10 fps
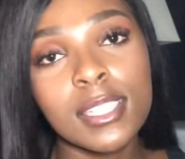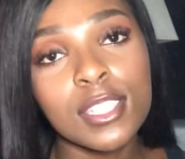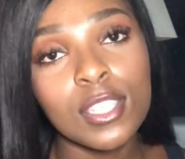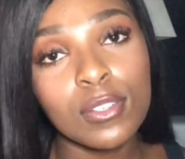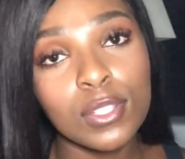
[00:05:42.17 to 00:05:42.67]

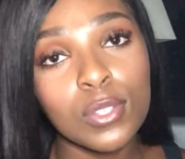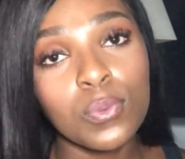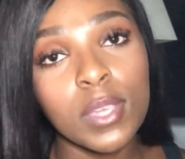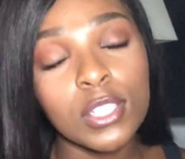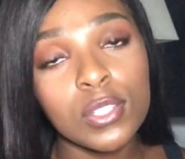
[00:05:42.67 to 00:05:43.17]
until you
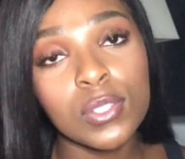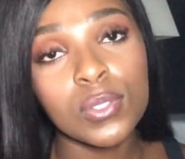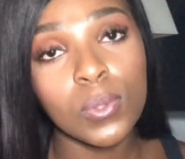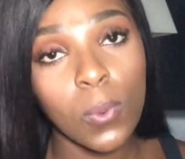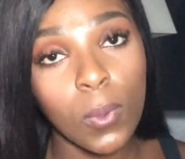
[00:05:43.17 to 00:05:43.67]
reach the
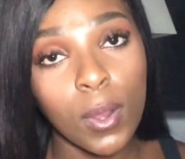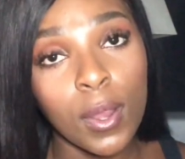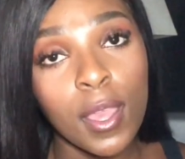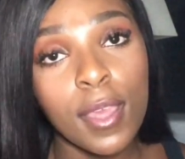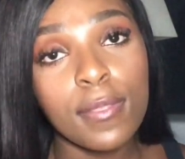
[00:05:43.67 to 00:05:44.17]

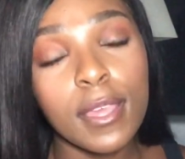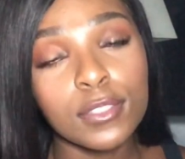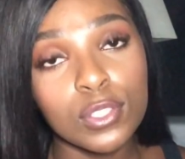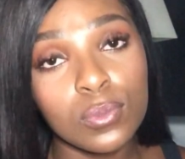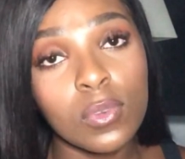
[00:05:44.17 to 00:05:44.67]
score
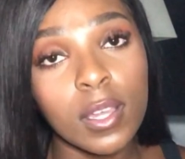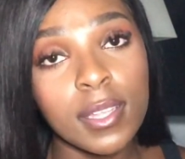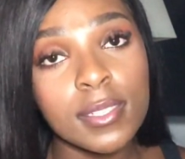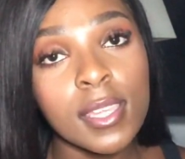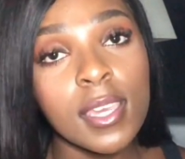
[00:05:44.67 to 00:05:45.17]
that you
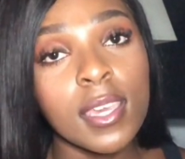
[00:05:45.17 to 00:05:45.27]
want.